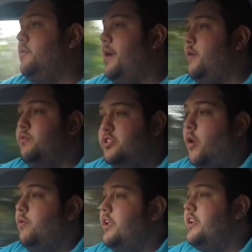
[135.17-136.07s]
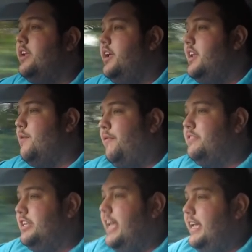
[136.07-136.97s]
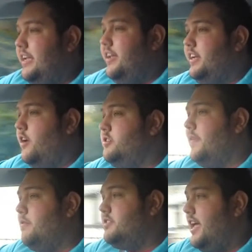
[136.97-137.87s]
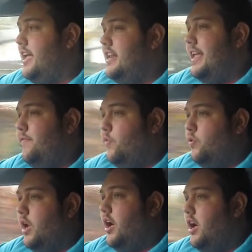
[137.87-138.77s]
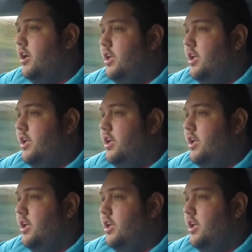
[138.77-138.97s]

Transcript: away or stolen. Now obviously it goes without saying that if your car